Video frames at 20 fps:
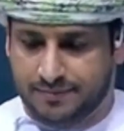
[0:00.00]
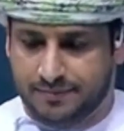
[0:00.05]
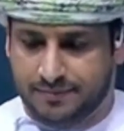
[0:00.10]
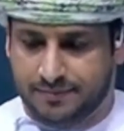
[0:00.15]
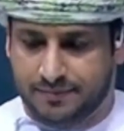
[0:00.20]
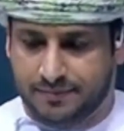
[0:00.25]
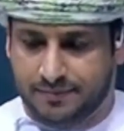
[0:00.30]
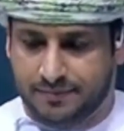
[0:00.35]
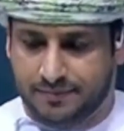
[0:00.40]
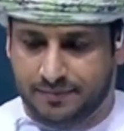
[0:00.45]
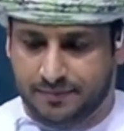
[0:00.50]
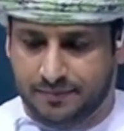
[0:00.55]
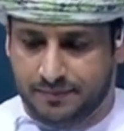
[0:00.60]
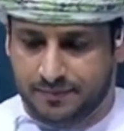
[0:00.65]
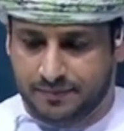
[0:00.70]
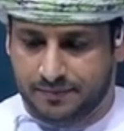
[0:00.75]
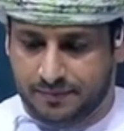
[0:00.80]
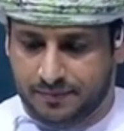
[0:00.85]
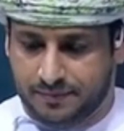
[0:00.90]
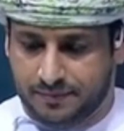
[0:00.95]

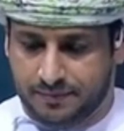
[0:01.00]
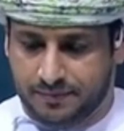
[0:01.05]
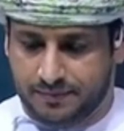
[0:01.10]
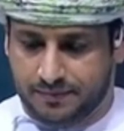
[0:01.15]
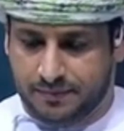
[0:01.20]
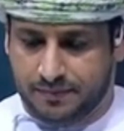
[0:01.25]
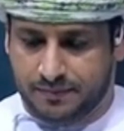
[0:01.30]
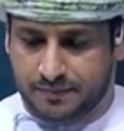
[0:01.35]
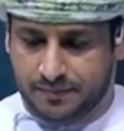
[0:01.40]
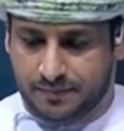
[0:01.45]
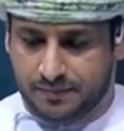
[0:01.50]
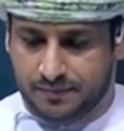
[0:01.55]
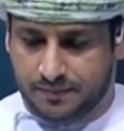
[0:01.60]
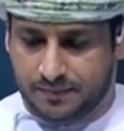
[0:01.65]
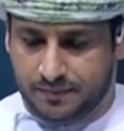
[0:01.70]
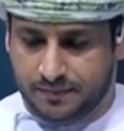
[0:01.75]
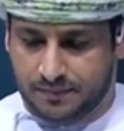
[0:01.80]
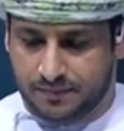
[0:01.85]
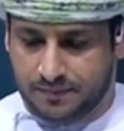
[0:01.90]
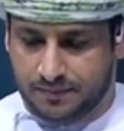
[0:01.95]

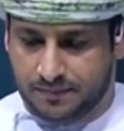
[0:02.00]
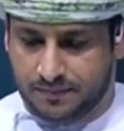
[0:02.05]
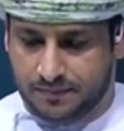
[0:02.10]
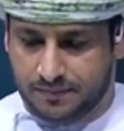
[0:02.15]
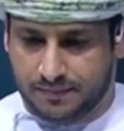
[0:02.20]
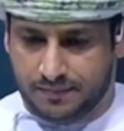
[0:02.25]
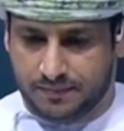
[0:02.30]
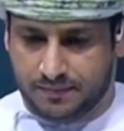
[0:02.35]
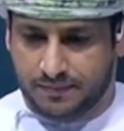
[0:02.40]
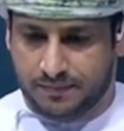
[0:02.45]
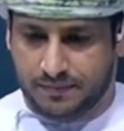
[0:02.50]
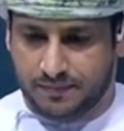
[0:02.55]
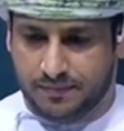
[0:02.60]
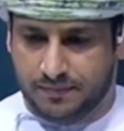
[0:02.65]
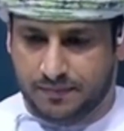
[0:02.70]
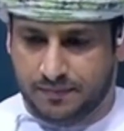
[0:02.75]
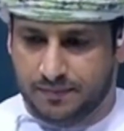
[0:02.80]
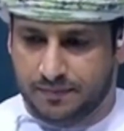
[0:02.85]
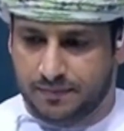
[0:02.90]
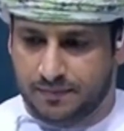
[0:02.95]

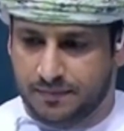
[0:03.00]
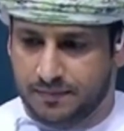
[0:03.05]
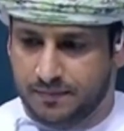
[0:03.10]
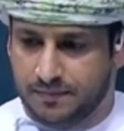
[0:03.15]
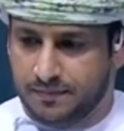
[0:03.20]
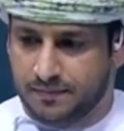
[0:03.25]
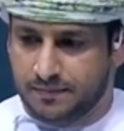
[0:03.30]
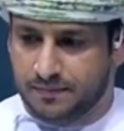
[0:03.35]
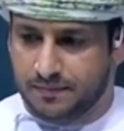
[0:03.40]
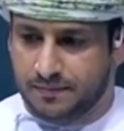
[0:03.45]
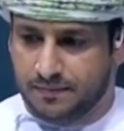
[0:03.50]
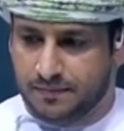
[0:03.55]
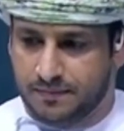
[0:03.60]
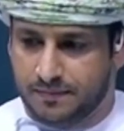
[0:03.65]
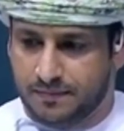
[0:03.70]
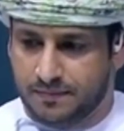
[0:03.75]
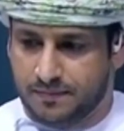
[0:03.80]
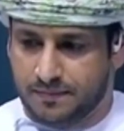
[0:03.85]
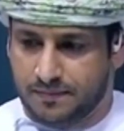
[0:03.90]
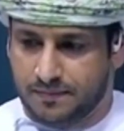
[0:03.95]

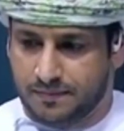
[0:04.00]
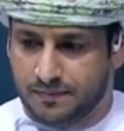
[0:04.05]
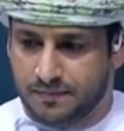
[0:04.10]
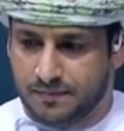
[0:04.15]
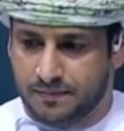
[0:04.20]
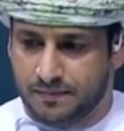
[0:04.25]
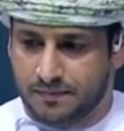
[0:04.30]
(silence)